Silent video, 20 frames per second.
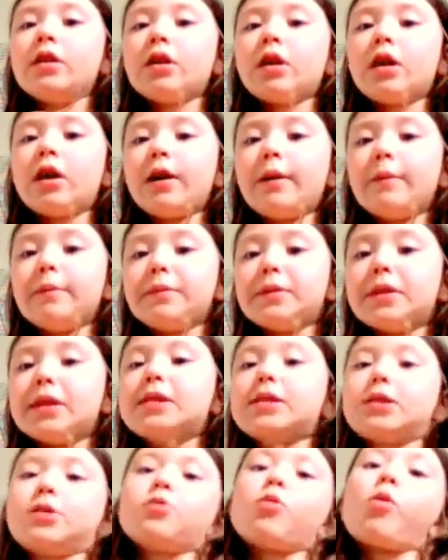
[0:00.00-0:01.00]

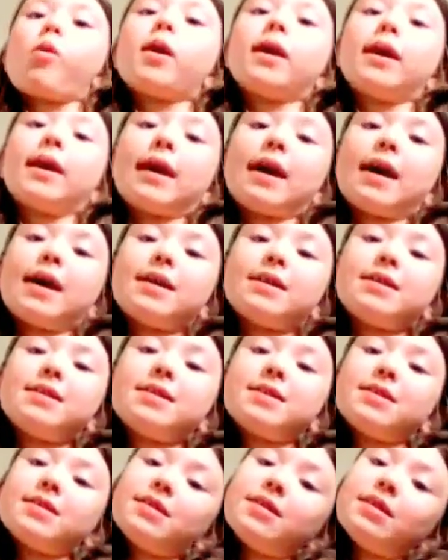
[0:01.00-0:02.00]
destroying
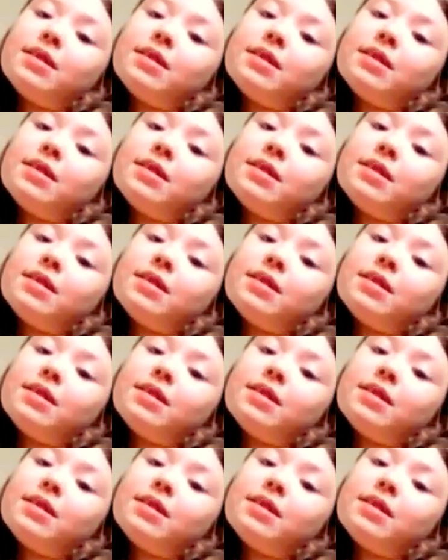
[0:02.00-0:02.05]
it.